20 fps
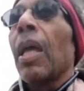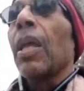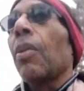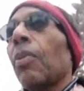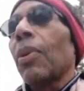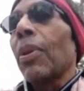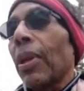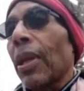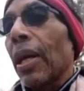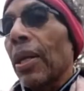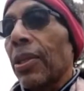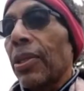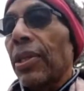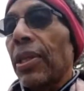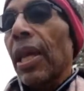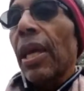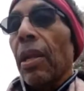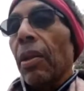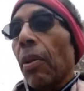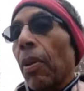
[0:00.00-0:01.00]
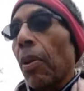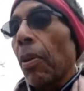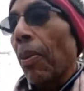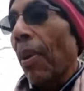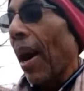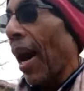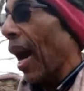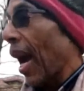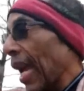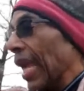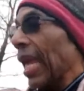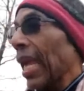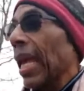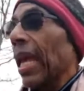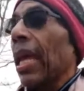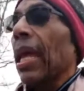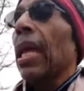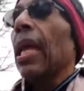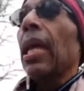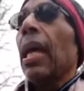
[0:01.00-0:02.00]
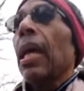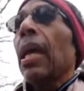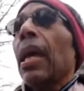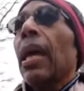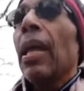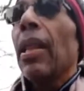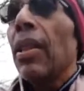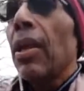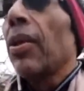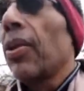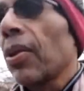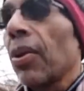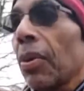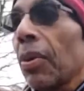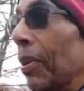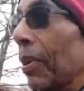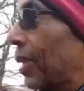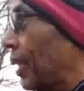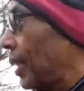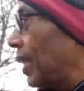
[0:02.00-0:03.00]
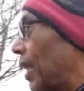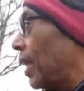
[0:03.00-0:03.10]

You want to understand why they're doing what they